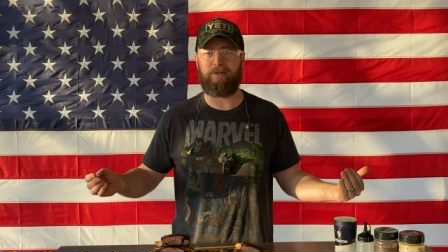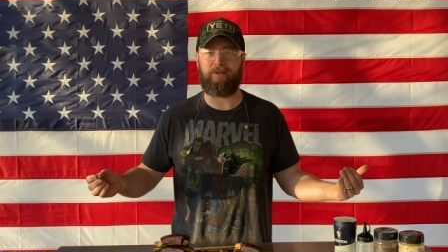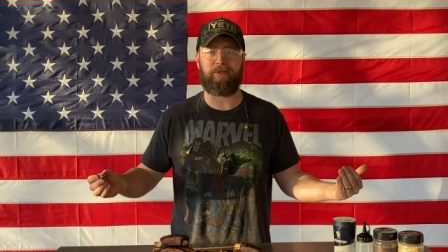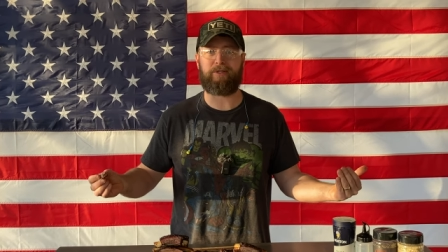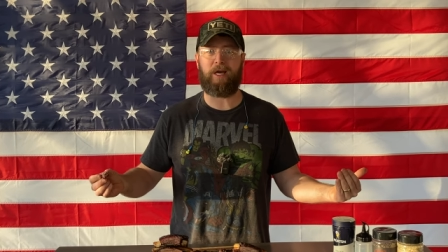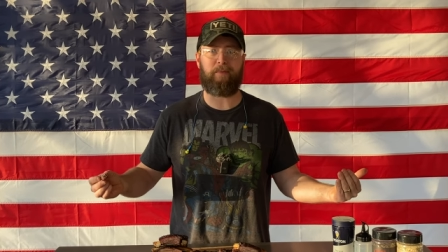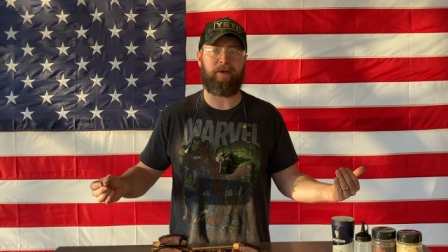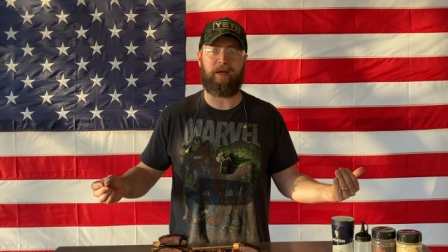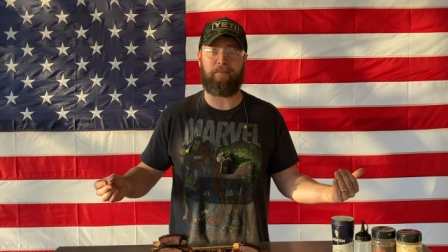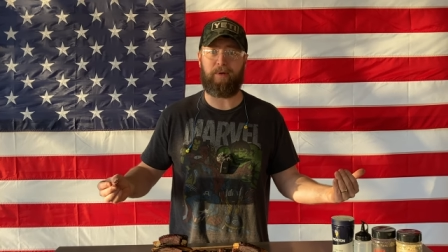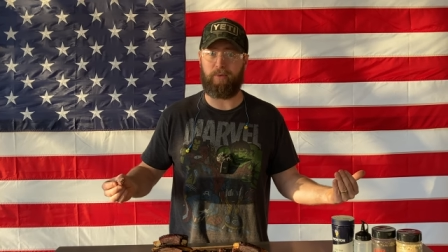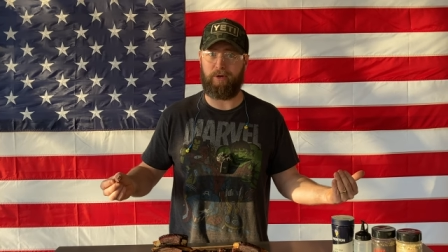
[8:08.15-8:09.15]
you just gotta be
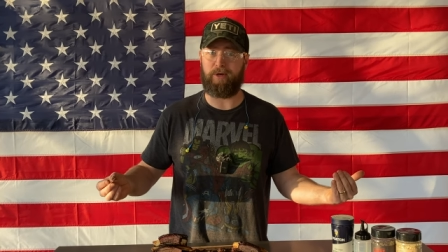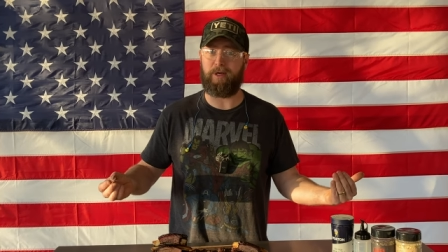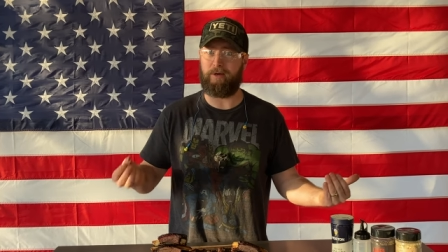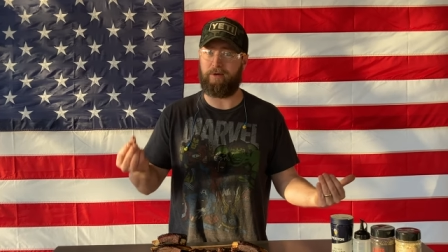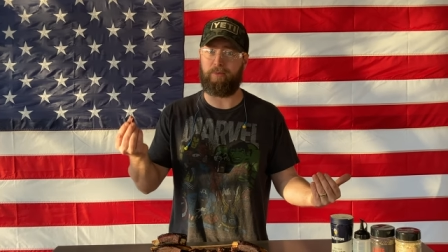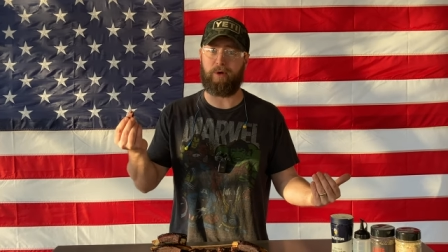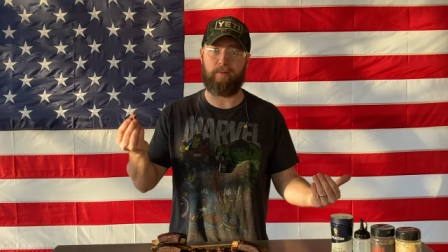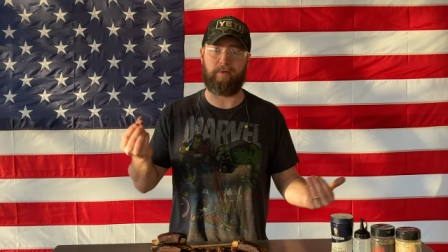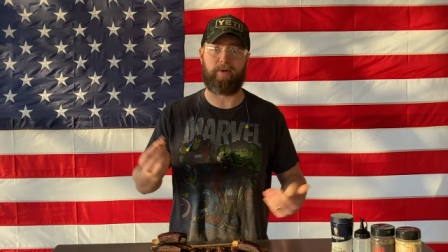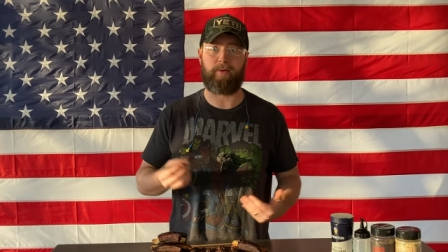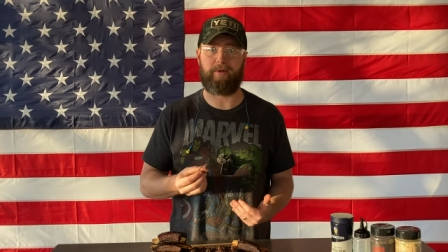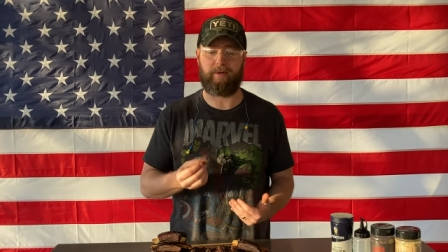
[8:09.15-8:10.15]
happy when you get good
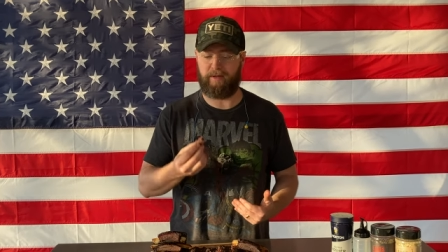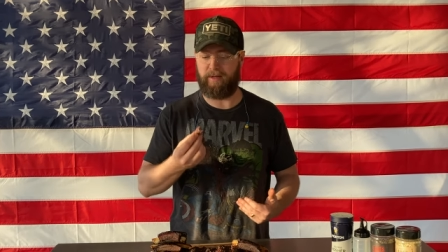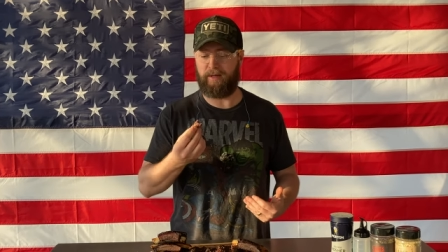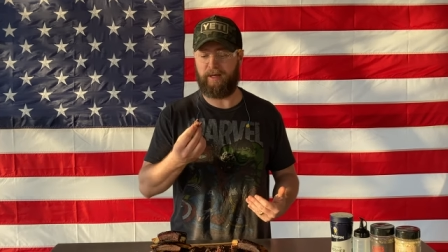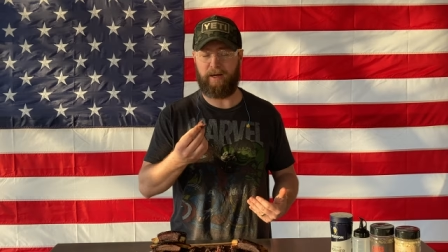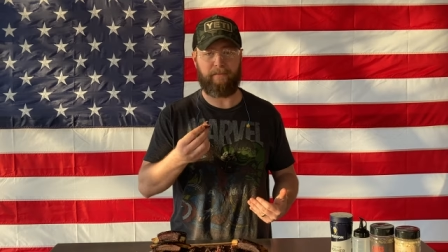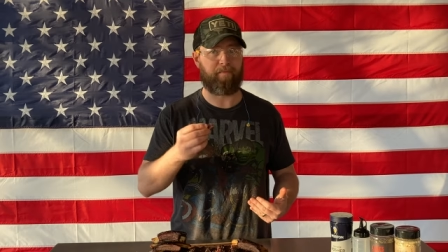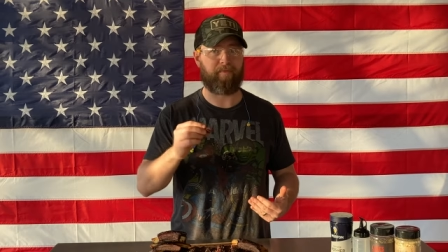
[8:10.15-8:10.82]
barbecue at the end of the day.